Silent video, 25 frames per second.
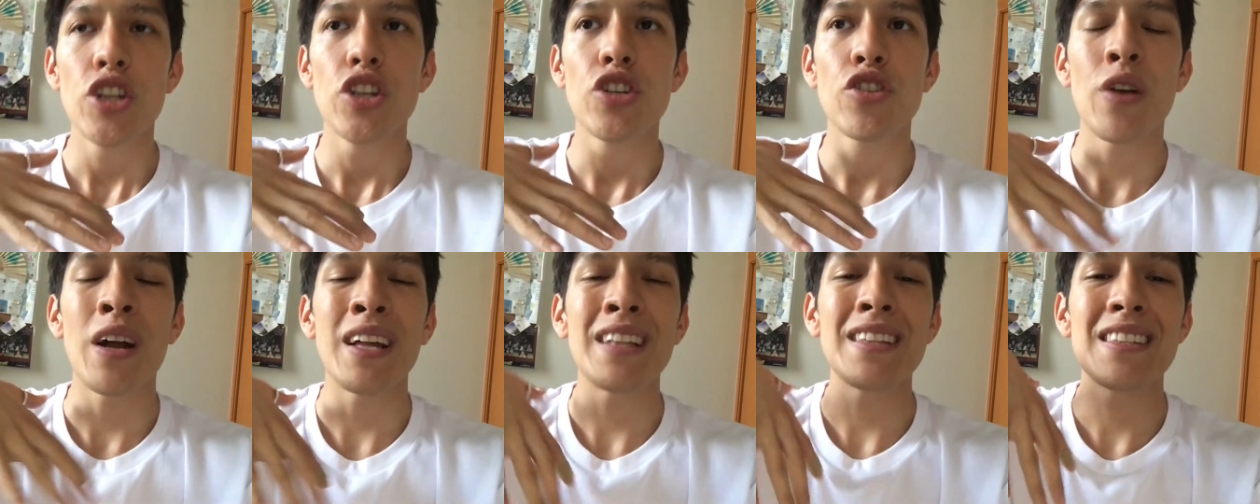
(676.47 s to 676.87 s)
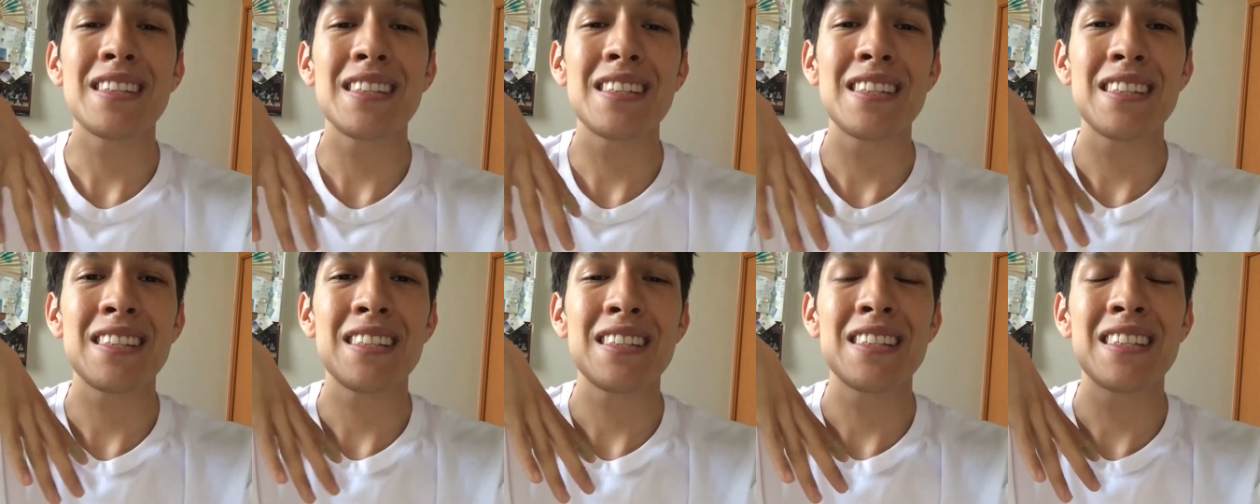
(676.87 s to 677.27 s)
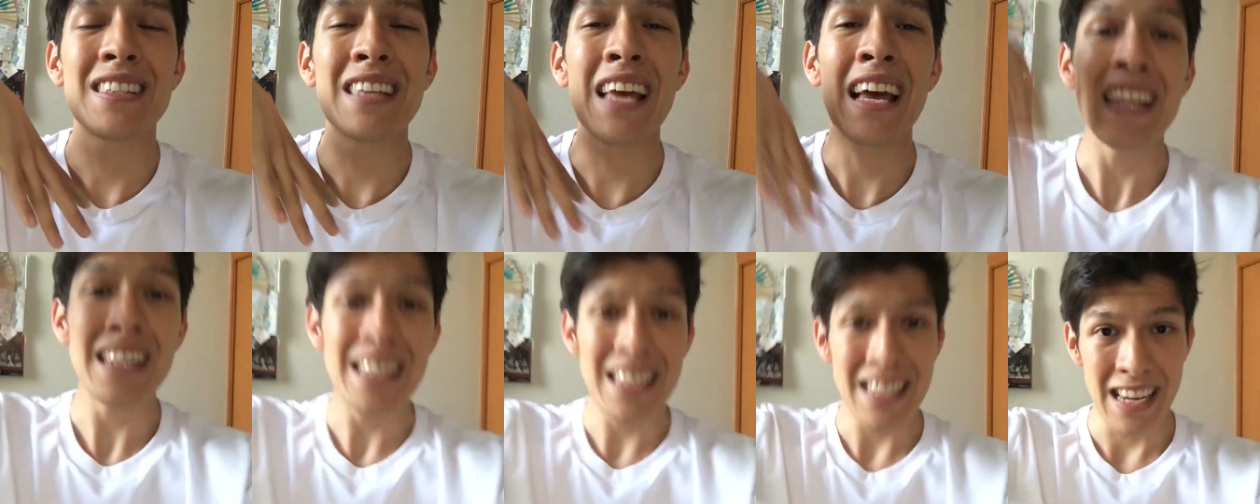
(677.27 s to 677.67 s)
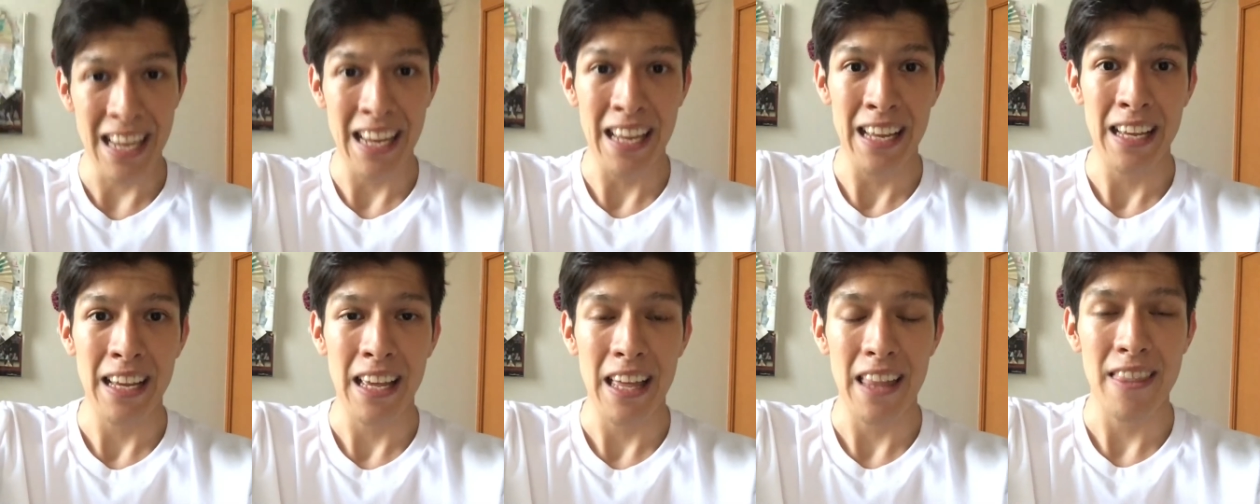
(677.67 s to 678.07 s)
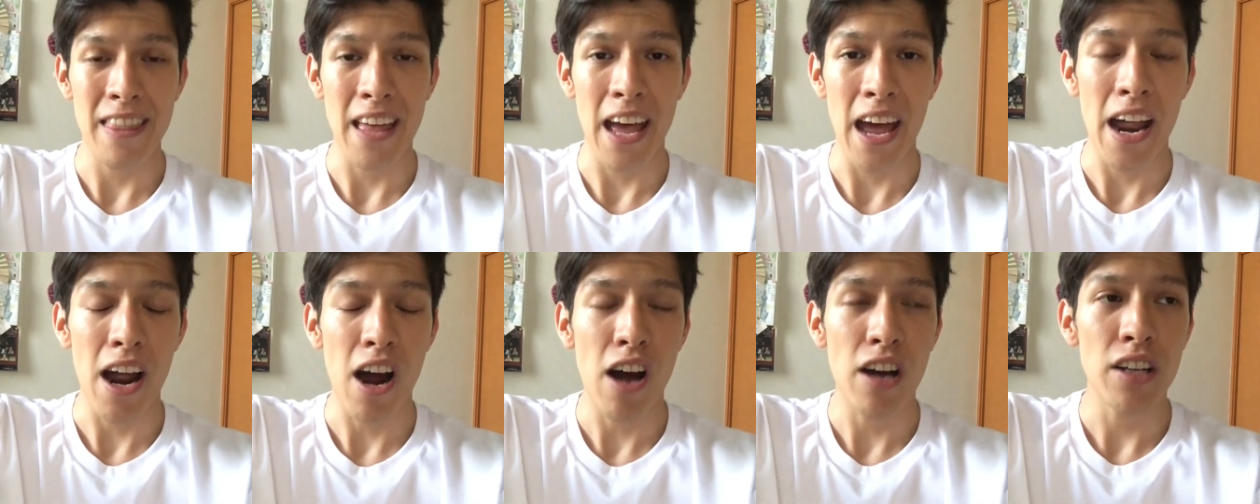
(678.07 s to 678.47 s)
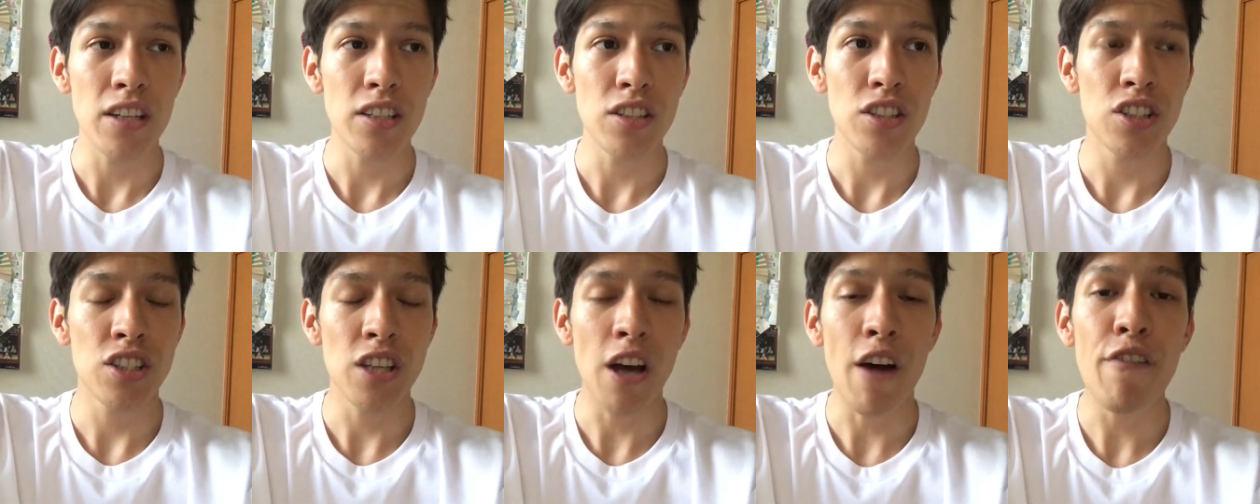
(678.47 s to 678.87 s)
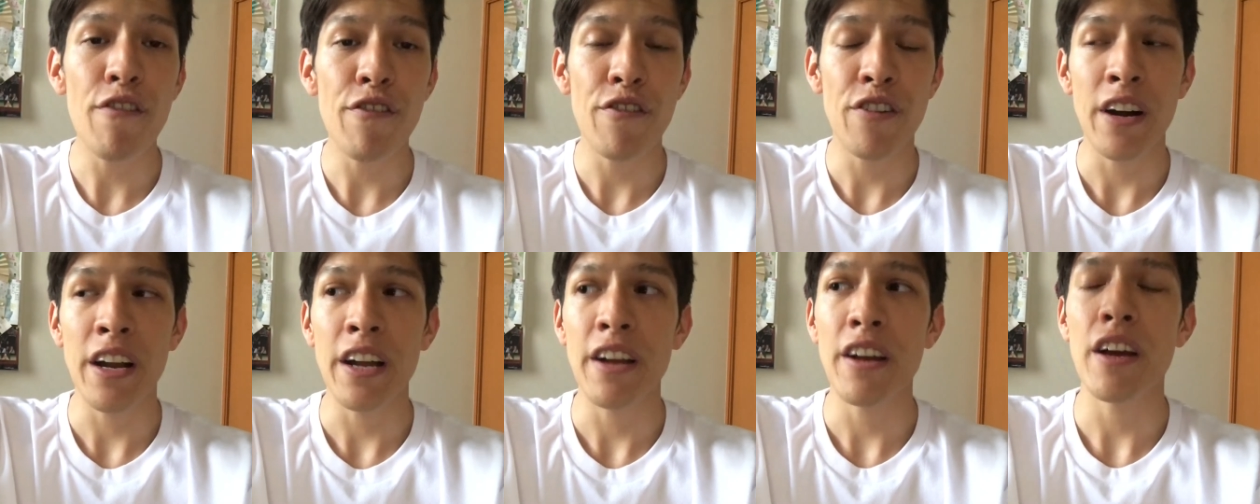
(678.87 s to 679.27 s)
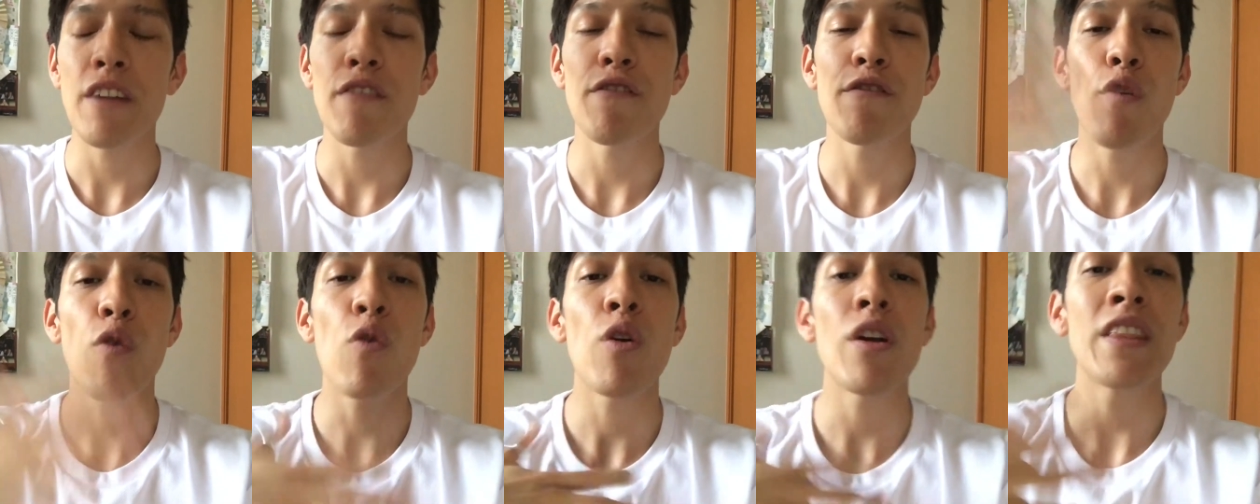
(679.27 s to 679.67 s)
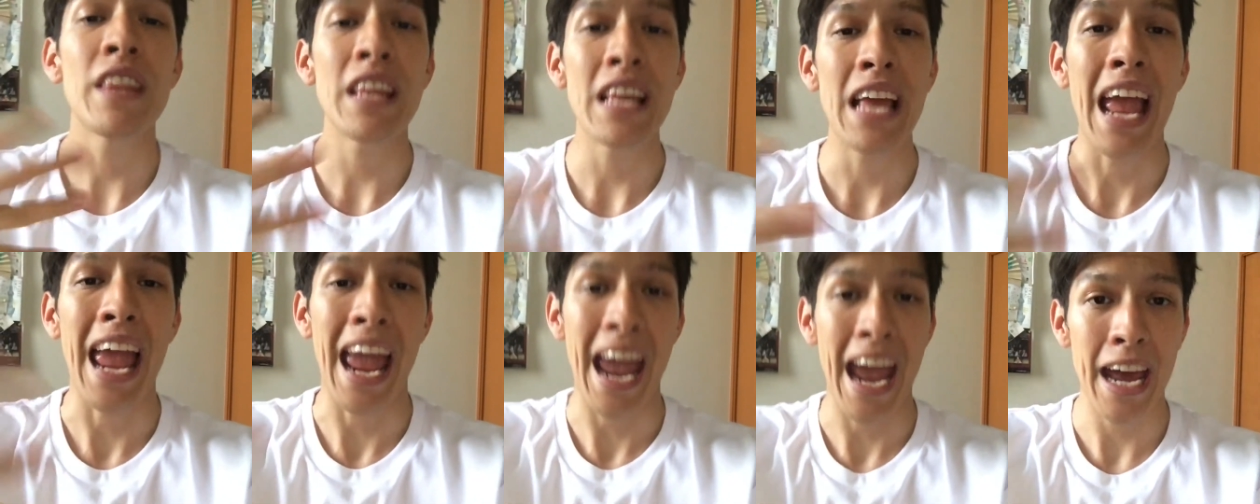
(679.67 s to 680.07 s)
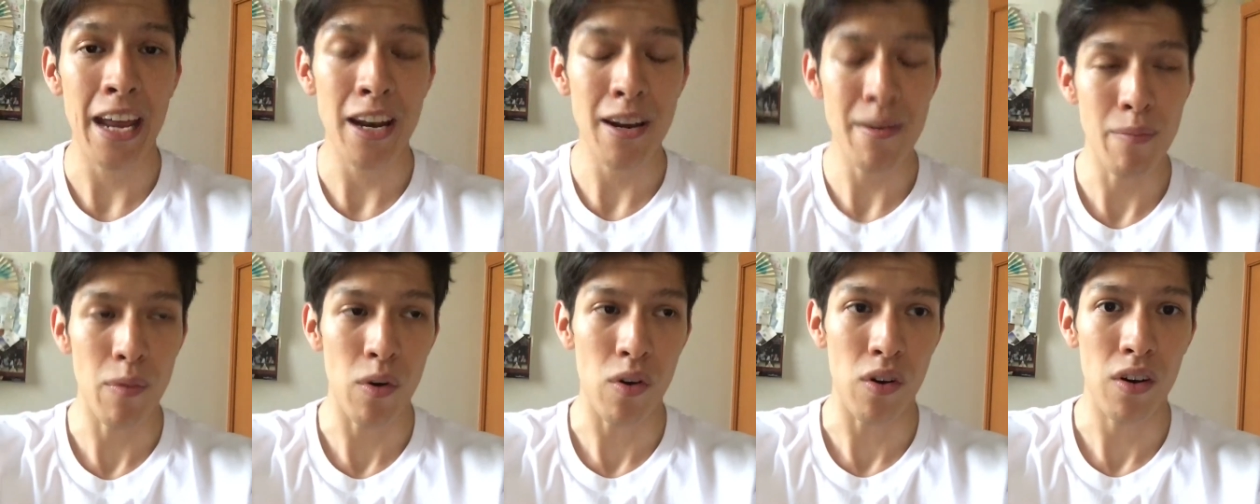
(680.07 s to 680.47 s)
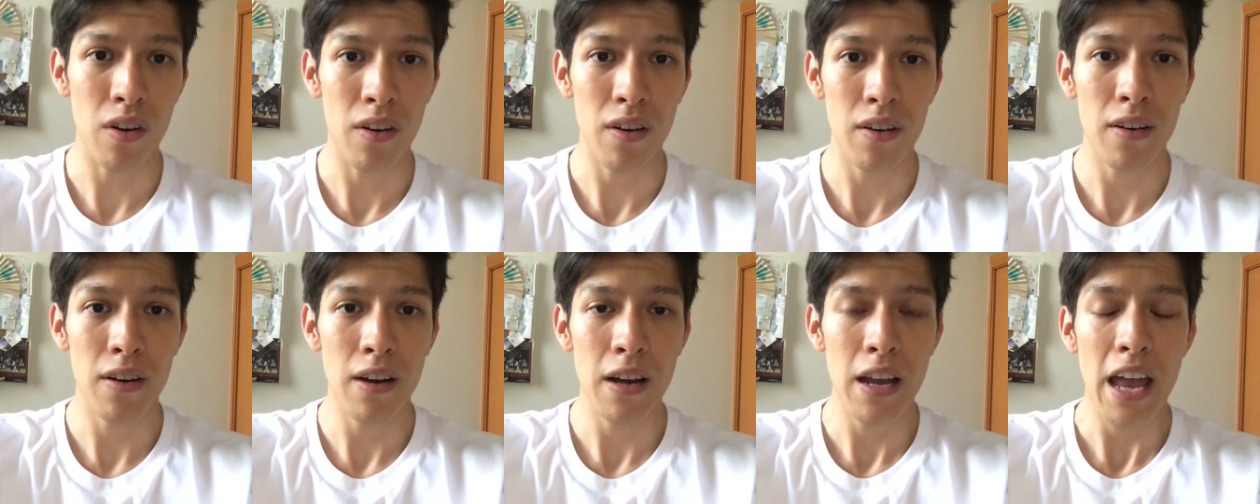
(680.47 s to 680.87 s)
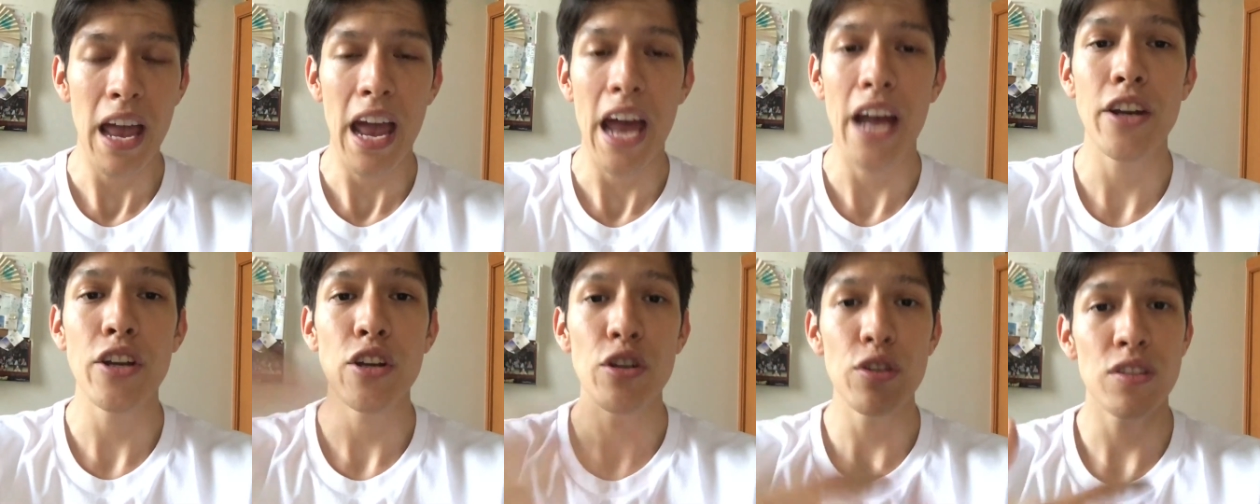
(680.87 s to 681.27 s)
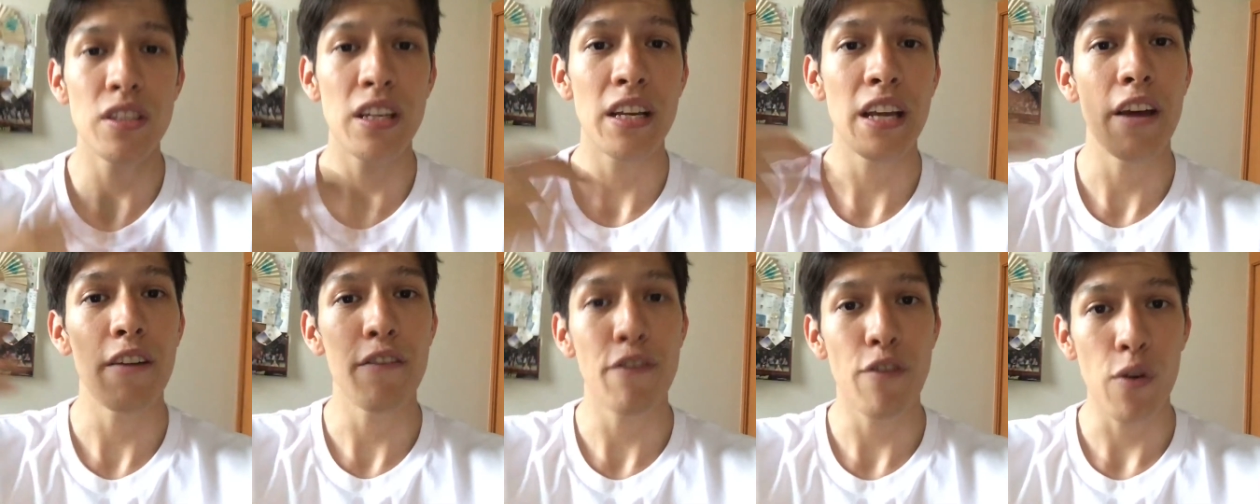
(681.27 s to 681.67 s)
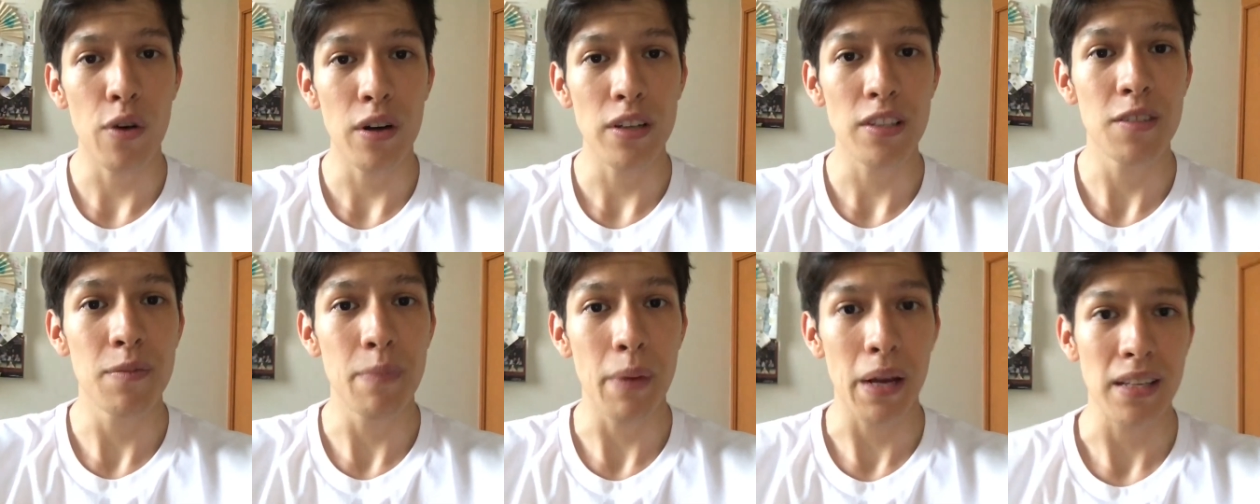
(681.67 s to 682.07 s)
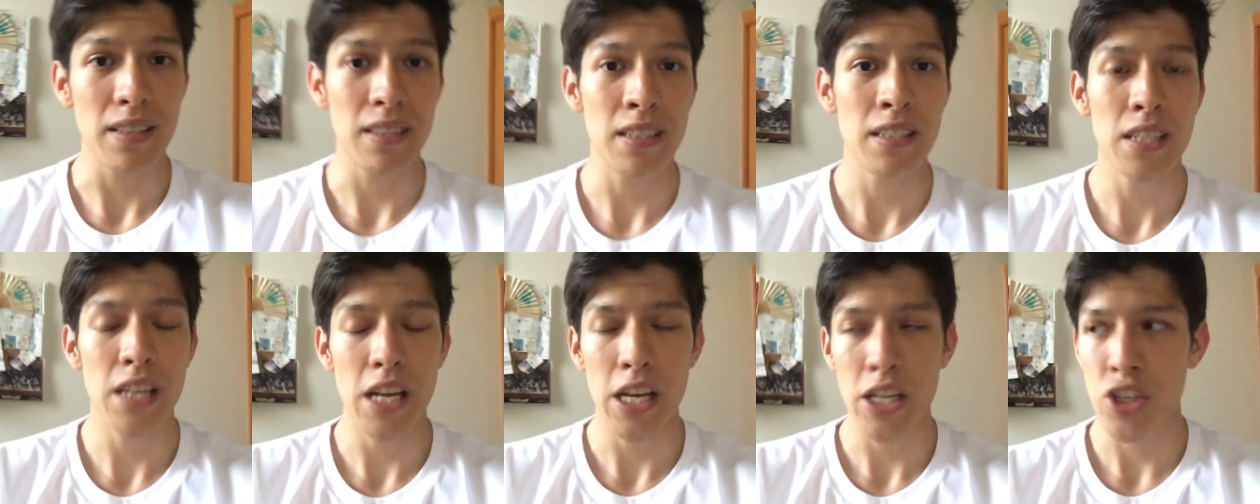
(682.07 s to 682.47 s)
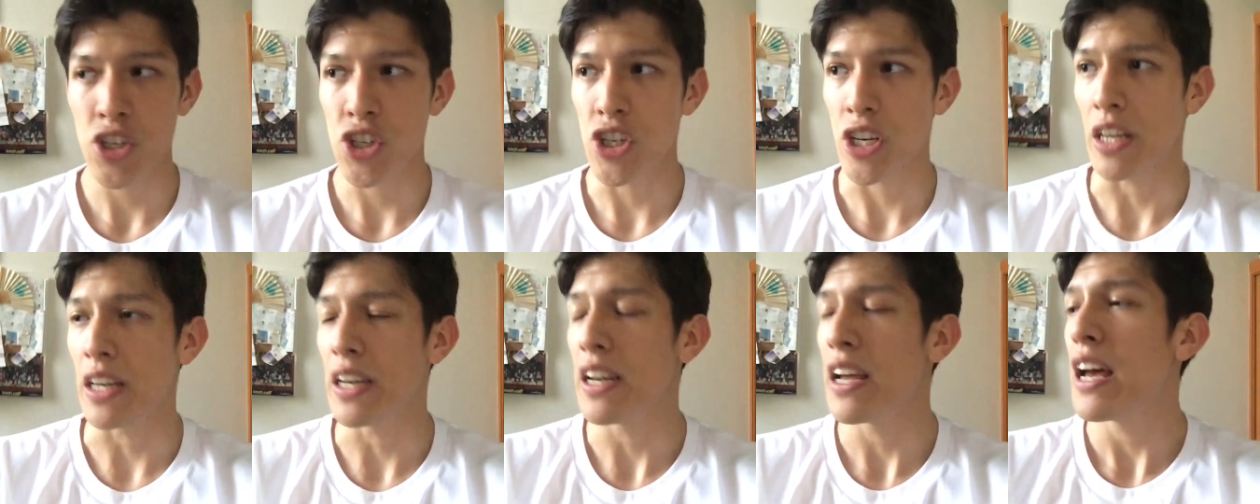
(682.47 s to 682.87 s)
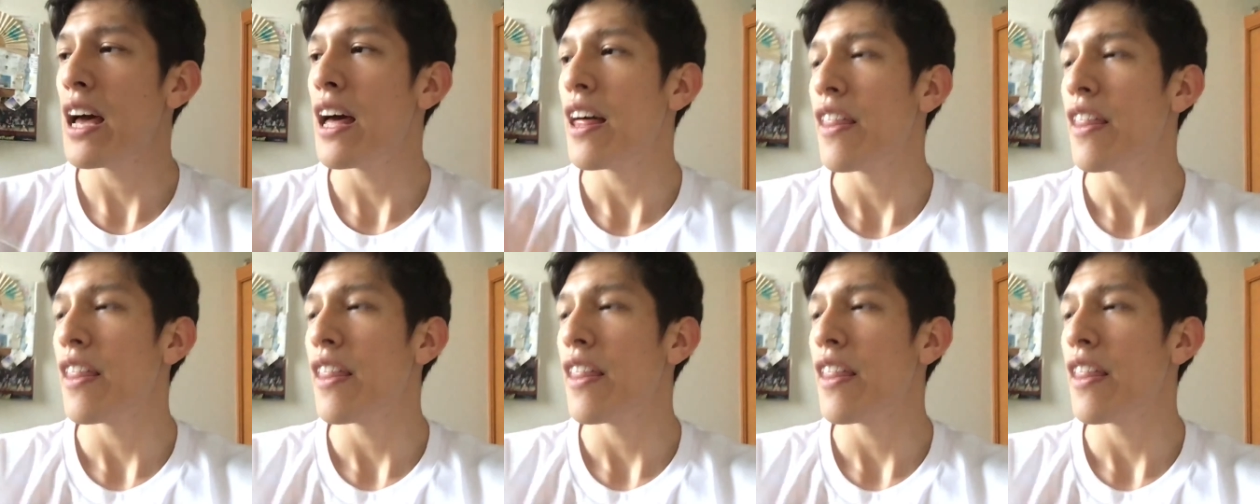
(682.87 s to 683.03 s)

transcending that suffering for the animal, and using it for its best intention.